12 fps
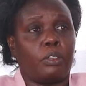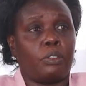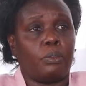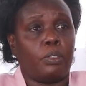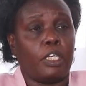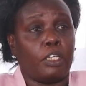
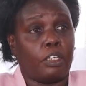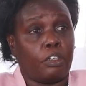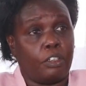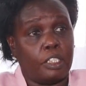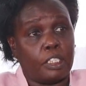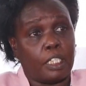to
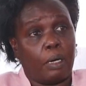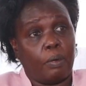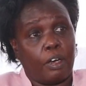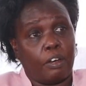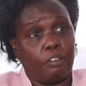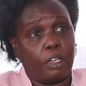increase
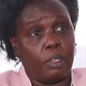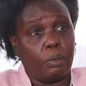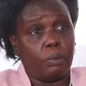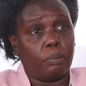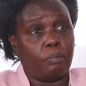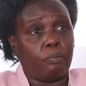our
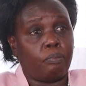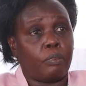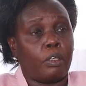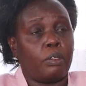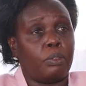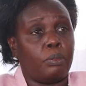revenue,
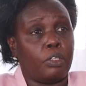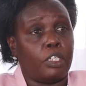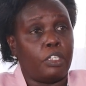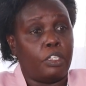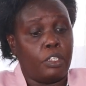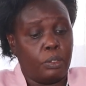to
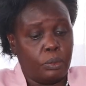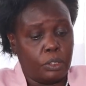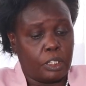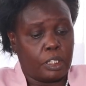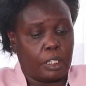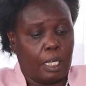
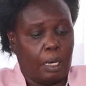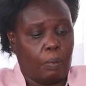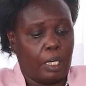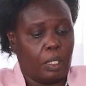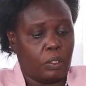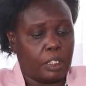reduce
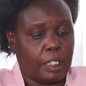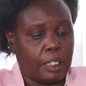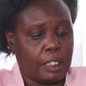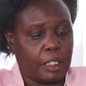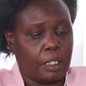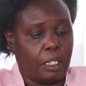our
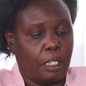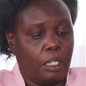losses,